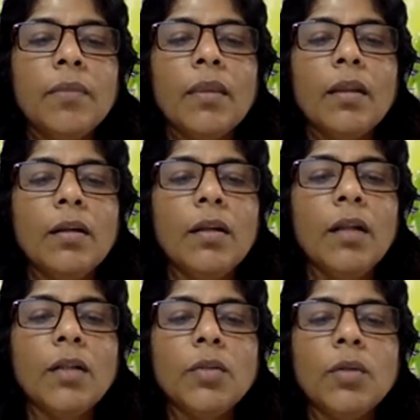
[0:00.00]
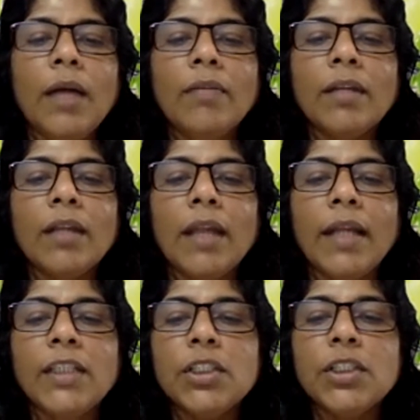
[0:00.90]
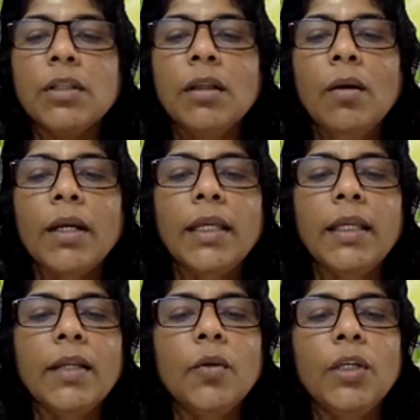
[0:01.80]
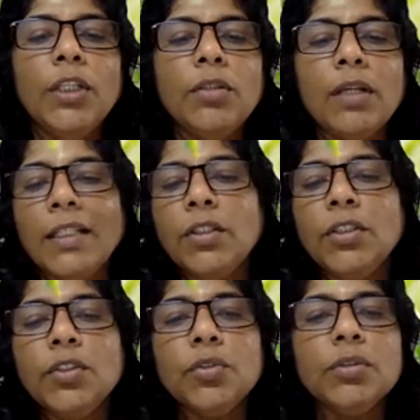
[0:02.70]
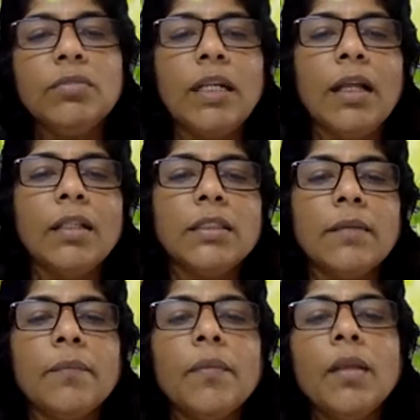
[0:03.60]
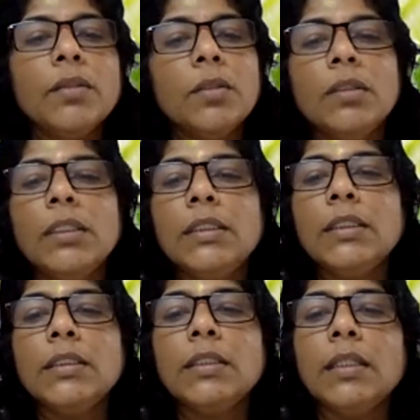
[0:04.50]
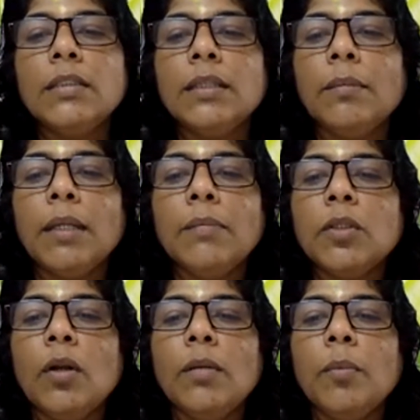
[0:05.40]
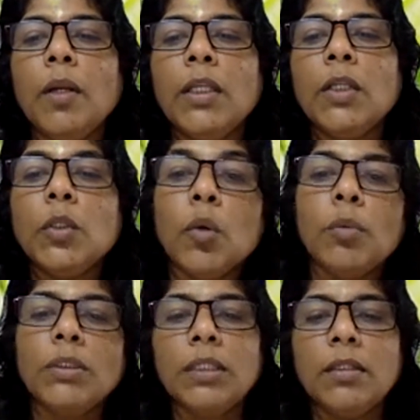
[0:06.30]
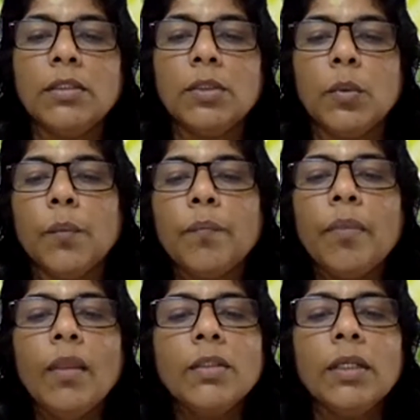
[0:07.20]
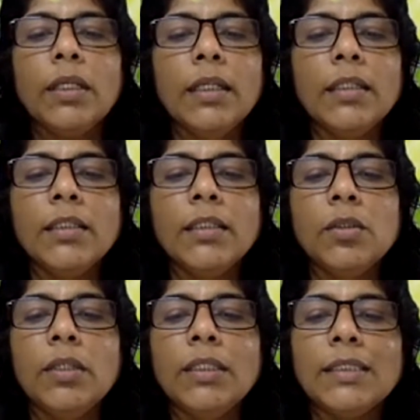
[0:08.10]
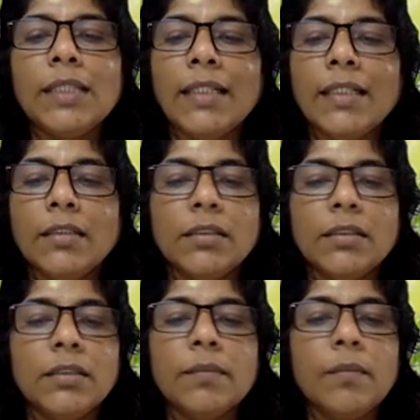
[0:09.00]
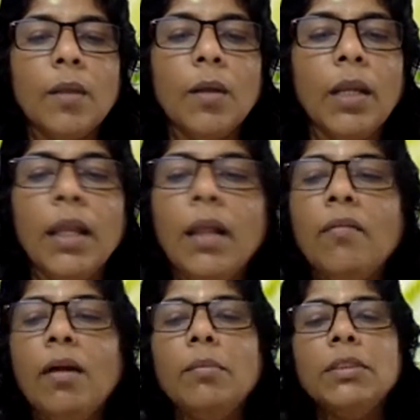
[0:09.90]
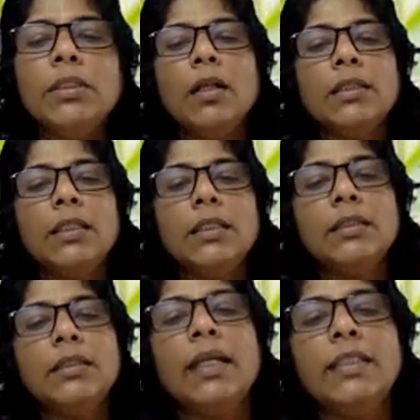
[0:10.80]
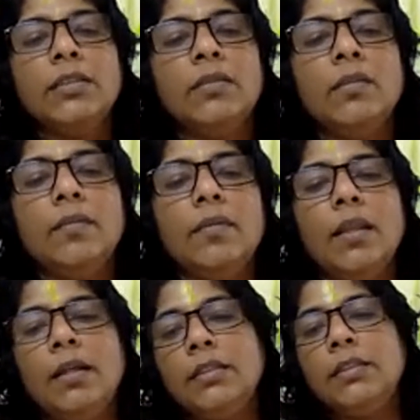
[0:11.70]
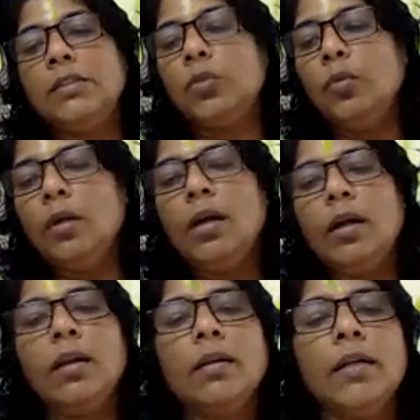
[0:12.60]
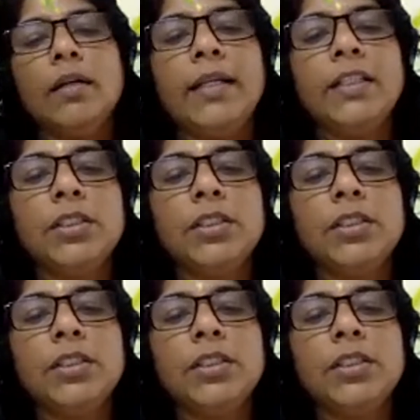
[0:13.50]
Not to have right. Okay, here no need to write. You need to choose one answer. So this is sometimes called polytomous also. So here there is no distractors. Okay, one is the answer is right. It's true or correct.